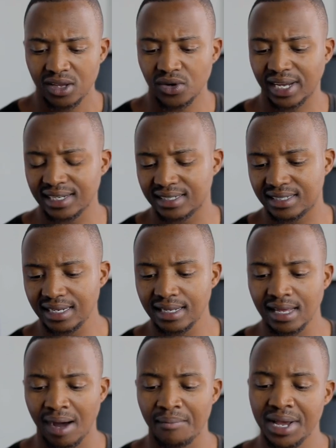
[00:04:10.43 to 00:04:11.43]
You can see
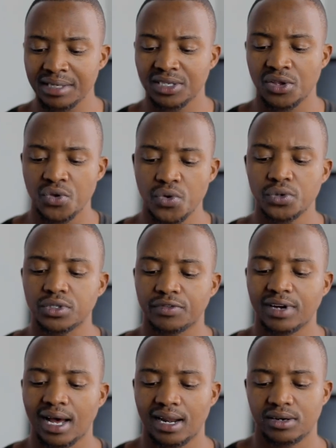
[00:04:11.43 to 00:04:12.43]
the amazing use
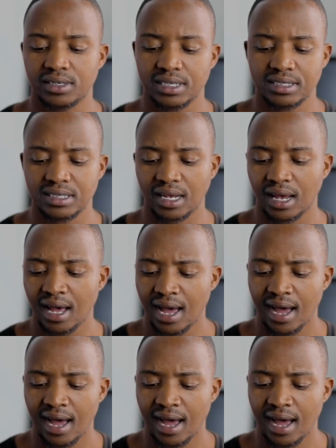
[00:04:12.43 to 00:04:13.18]
of color on this here.